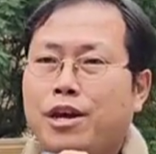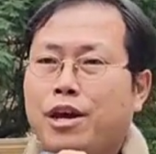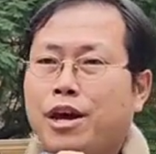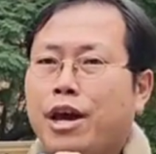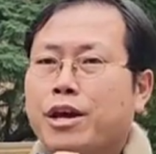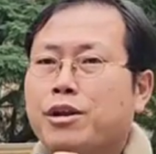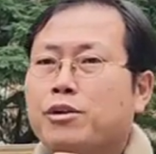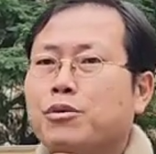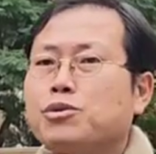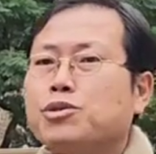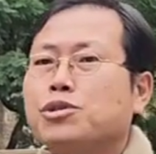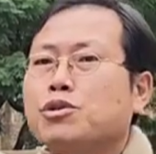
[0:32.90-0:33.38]

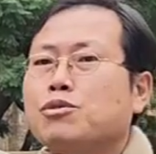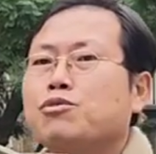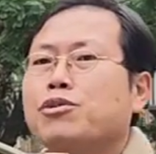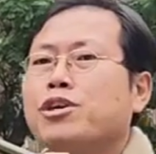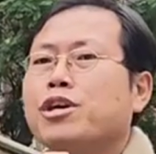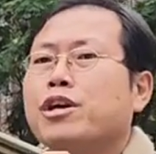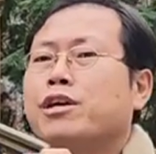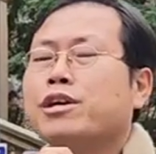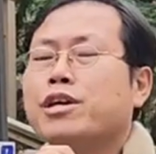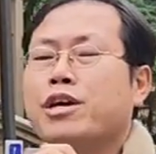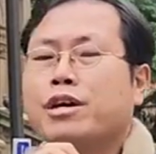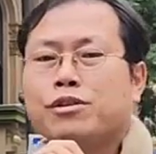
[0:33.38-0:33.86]
and also
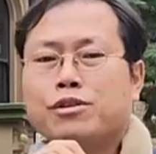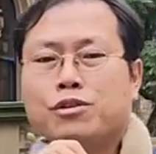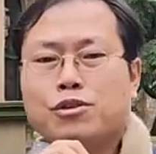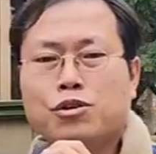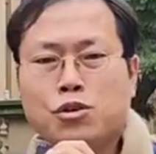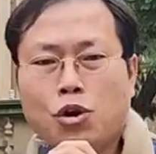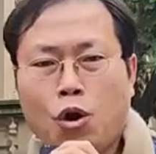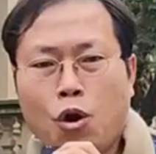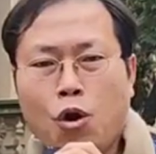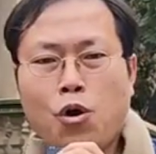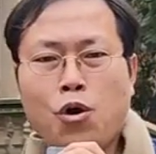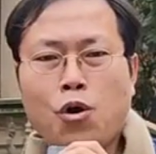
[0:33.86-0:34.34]
we can
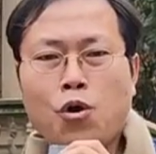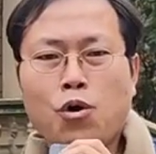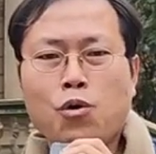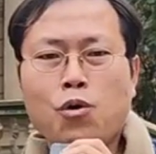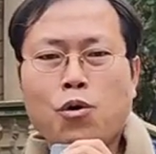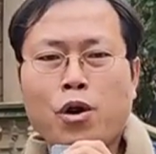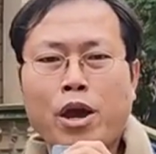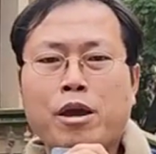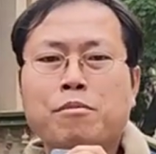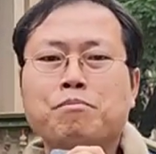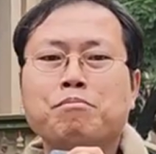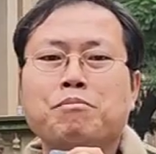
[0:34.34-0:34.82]

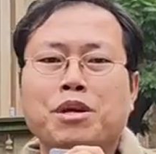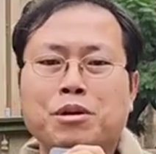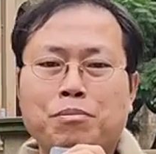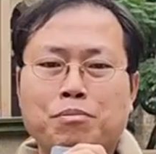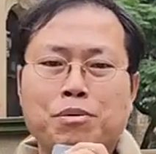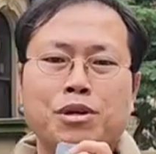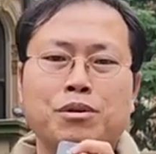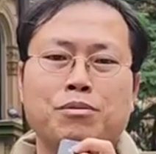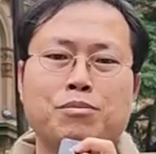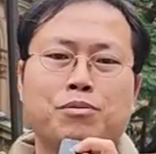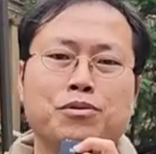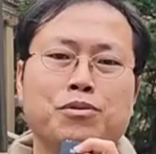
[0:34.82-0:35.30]
go and meet
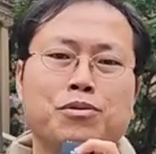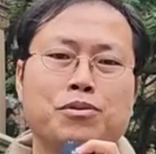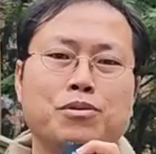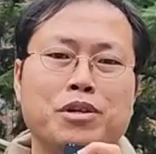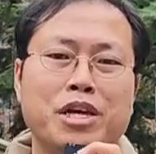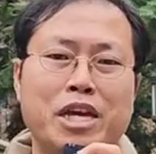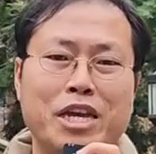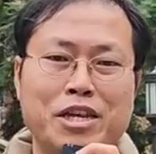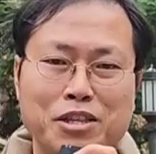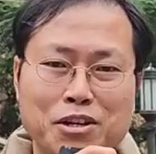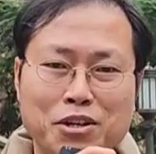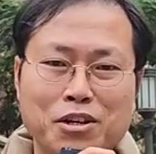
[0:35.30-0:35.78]
people
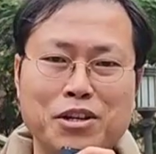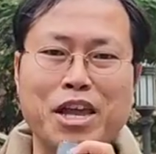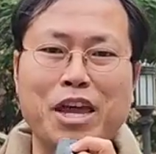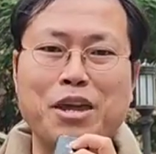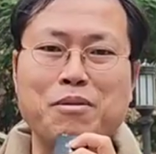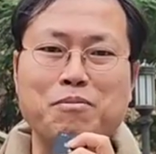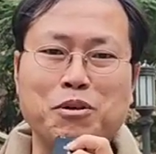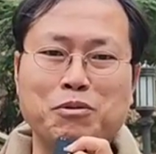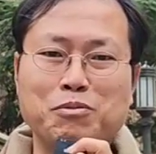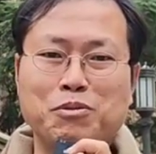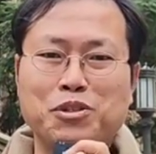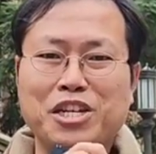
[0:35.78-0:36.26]
in the
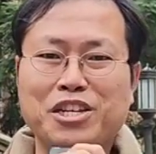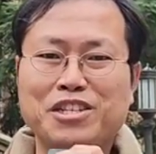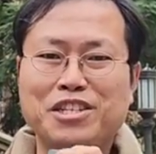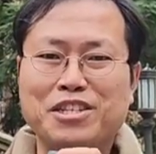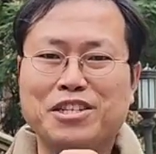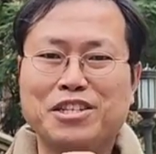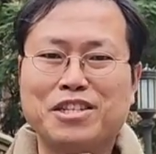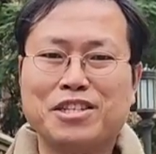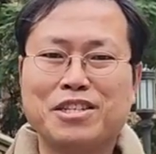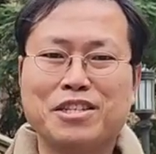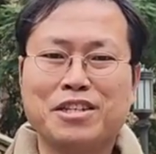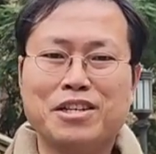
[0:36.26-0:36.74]
name of
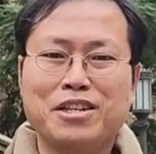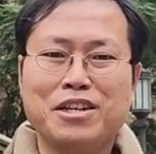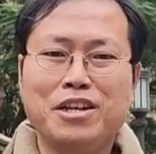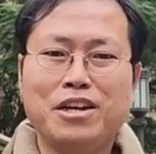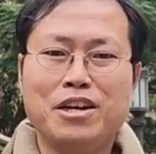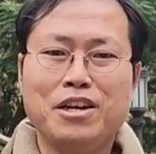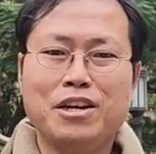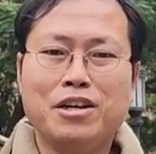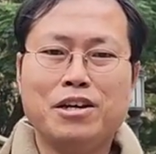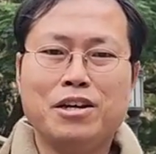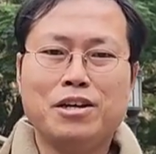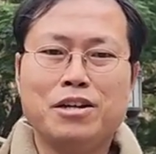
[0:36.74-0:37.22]
Jesus.
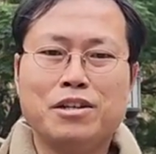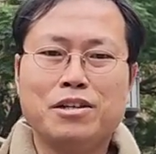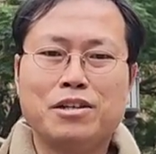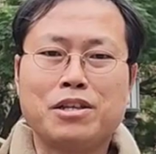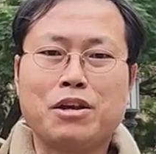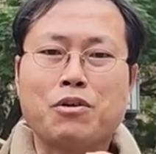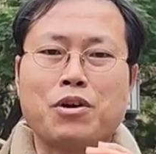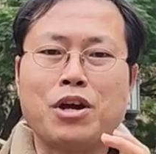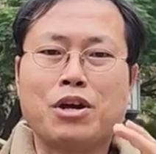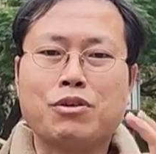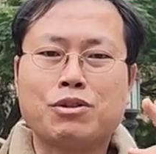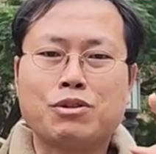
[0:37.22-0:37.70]

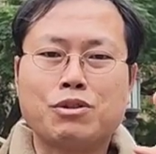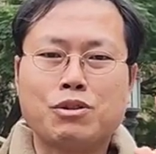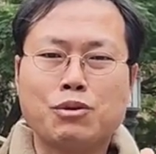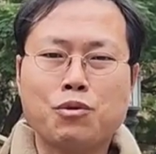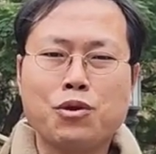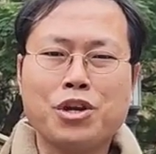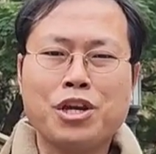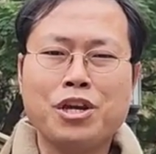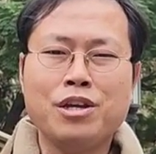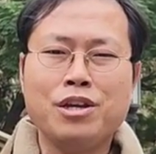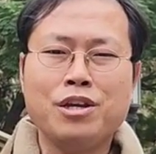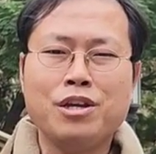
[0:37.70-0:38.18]
There are
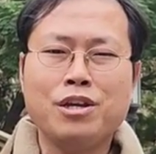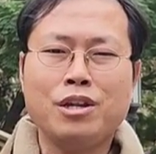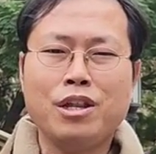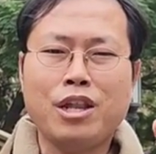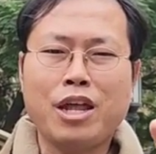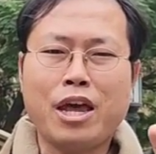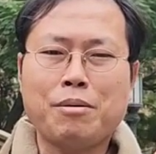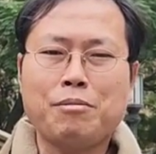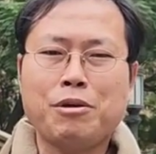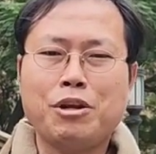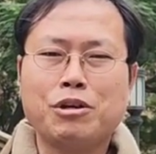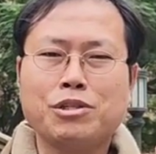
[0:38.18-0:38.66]
three
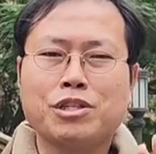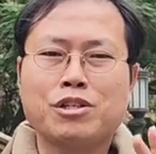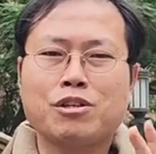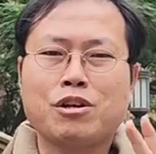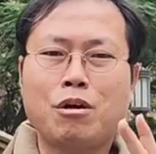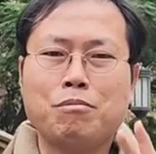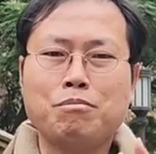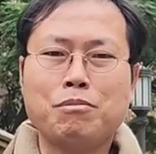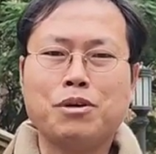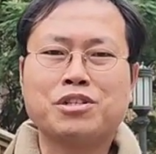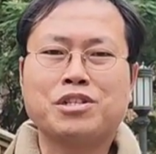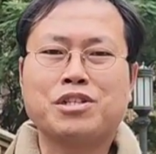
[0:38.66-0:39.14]
levels of
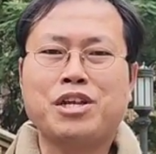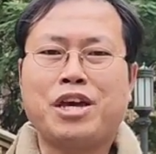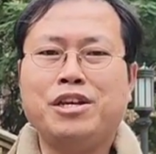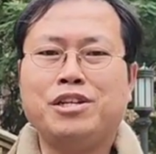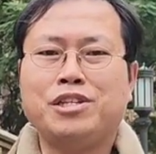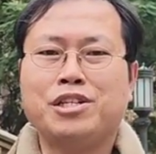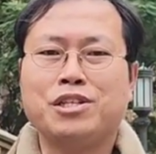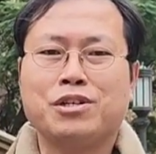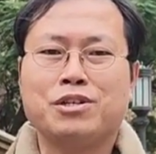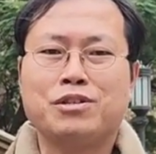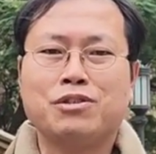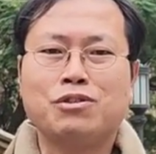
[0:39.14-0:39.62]

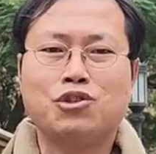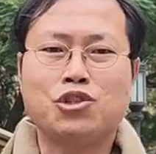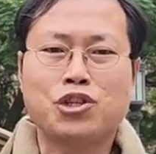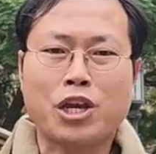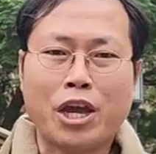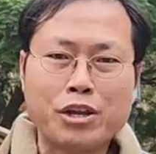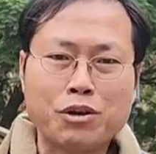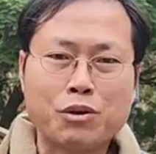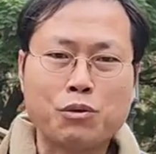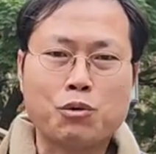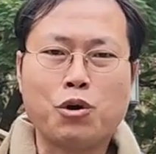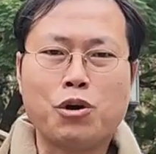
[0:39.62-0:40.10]
conversation:
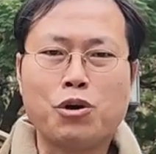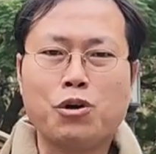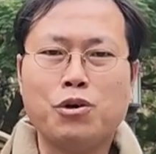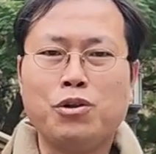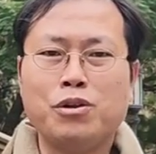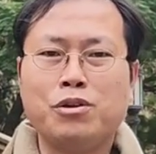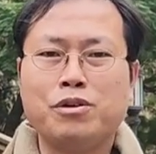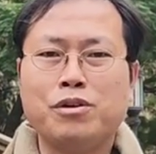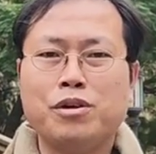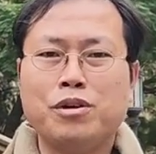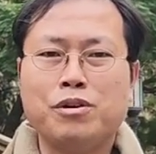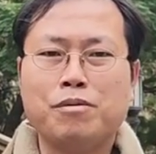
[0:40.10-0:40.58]

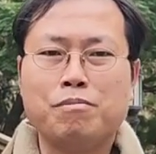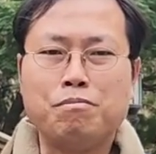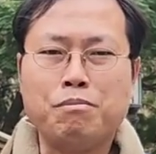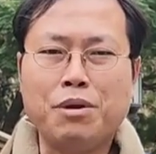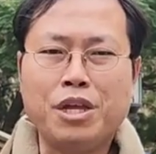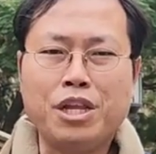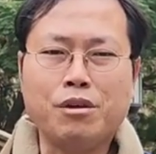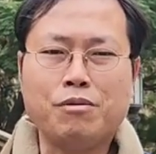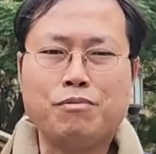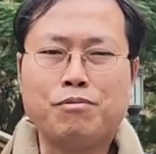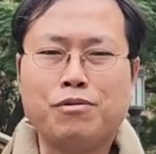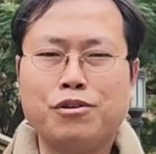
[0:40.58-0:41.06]
general,
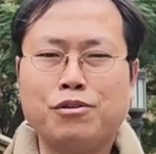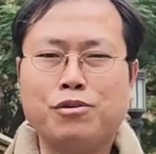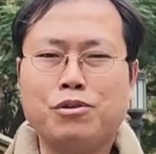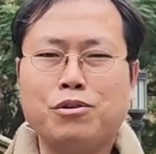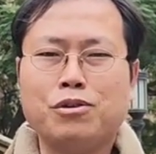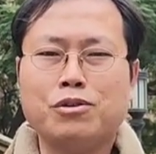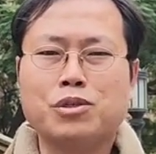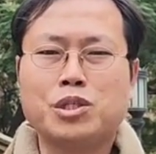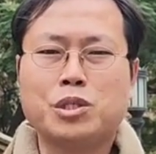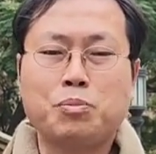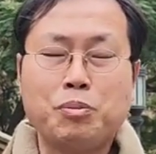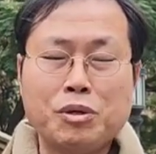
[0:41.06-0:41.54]

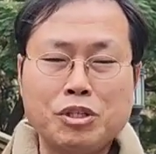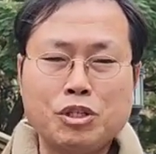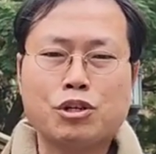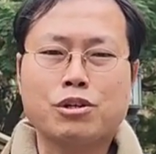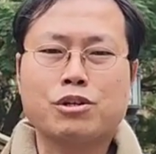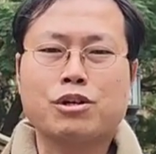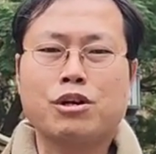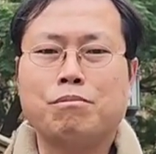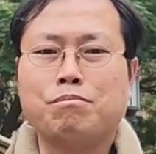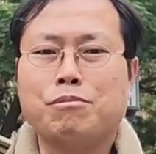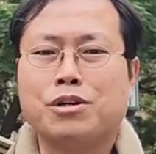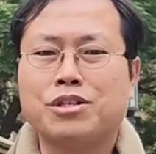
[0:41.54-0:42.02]
meaningful,
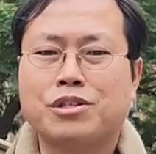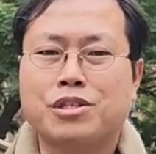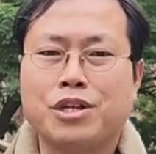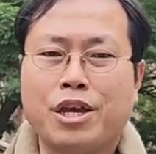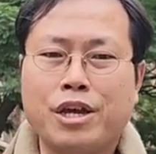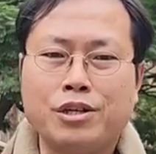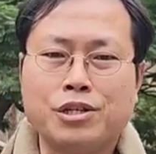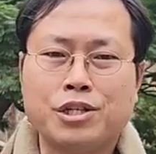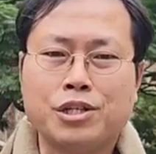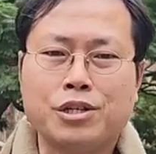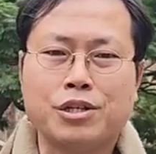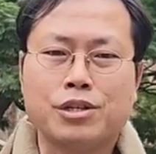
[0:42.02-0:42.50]
spiritual
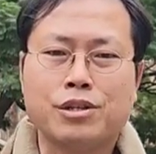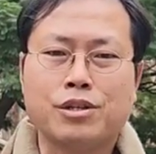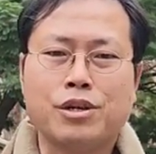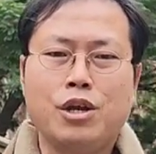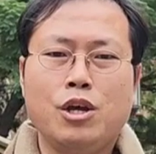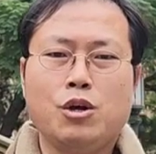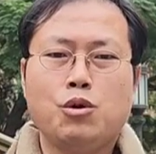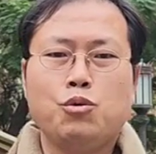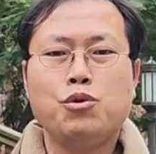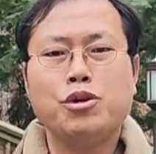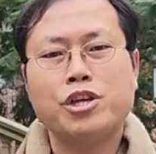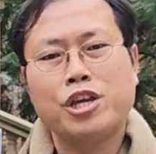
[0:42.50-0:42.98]
conversation.
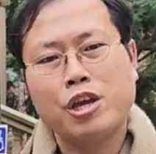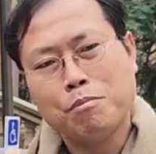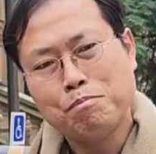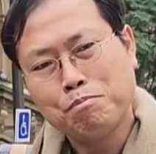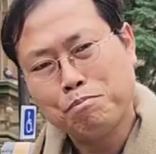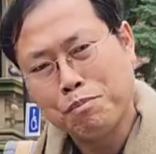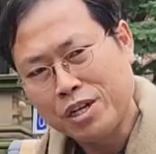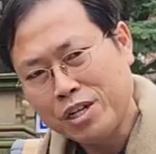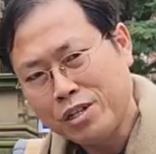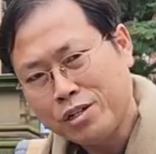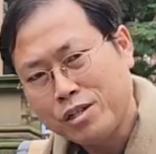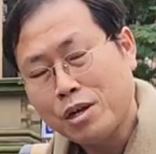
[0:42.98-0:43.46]
We
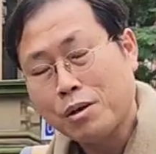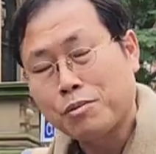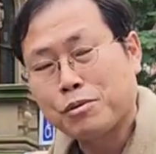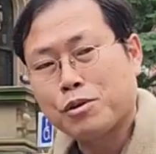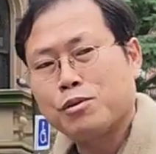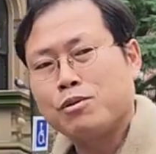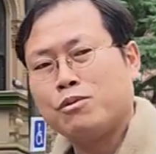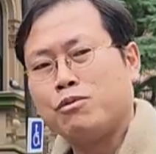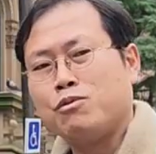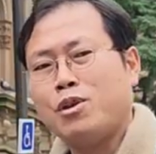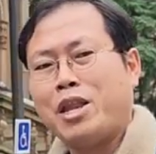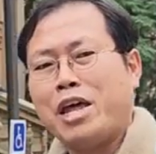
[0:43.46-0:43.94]
can build up
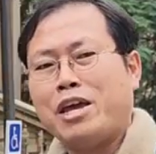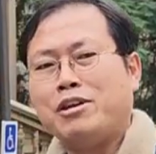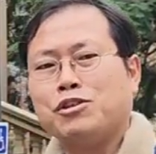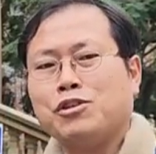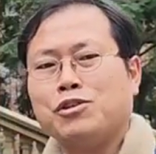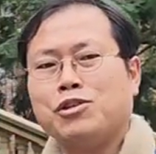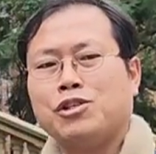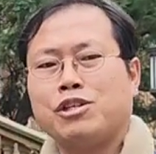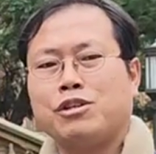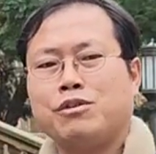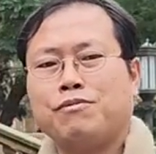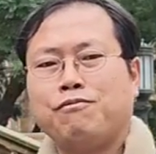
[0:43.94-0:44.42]

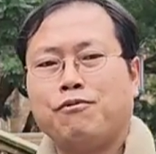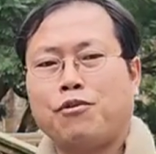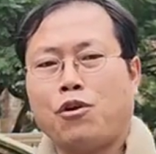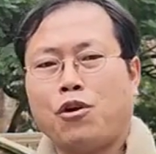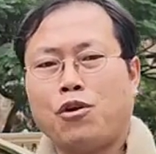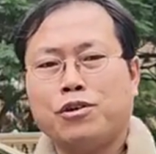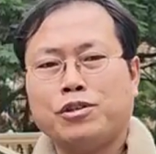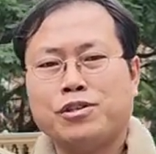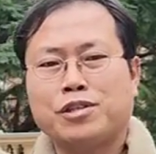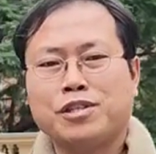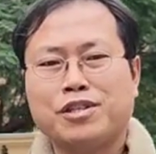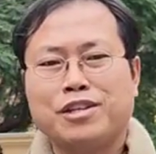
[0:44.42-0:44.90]
relationship
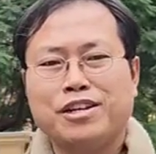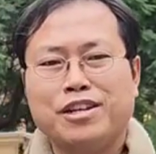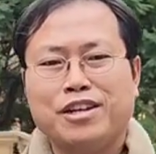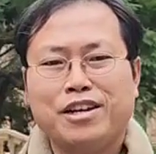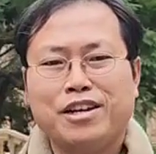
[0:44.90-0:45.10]
first,